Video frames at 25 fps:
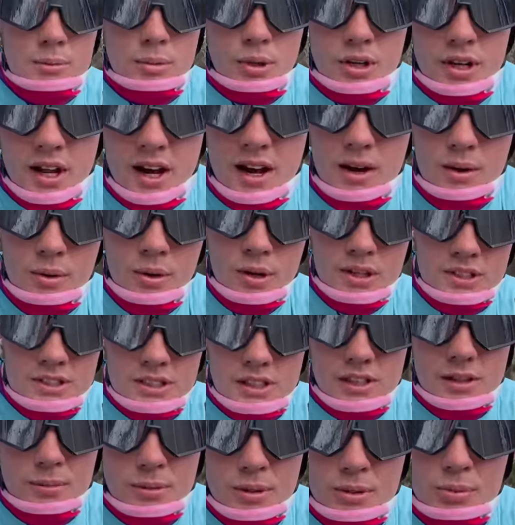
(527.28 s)
But now it's a
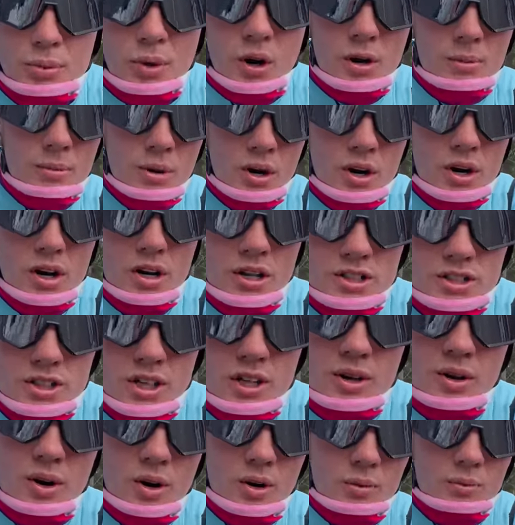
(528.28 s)
little bit warmer,
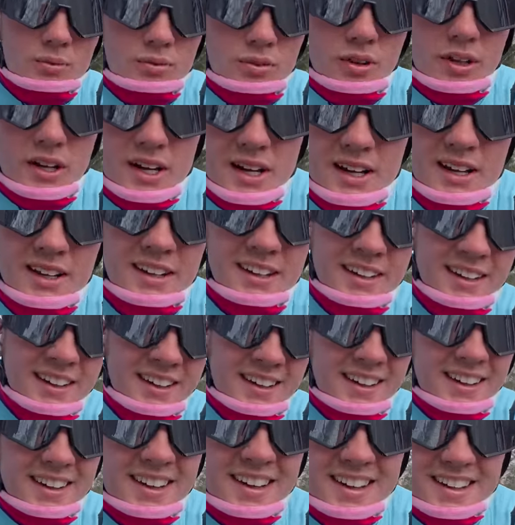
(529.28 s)
so hopefully
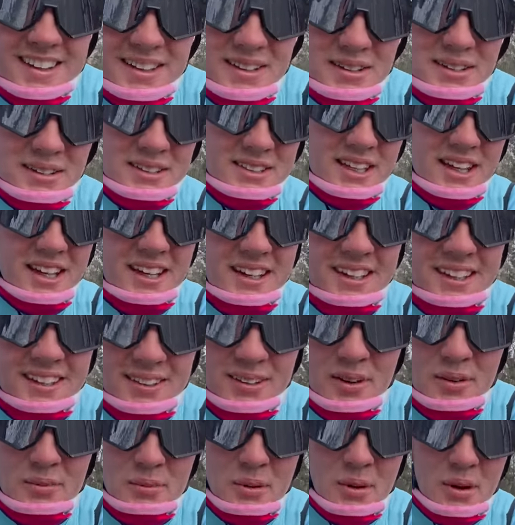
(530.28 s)
there's
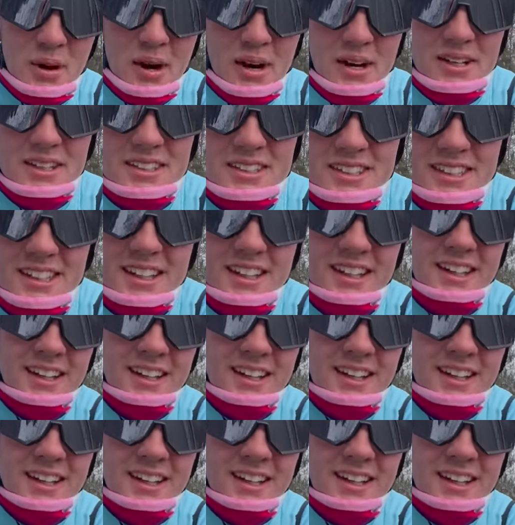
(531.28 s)
no more ice.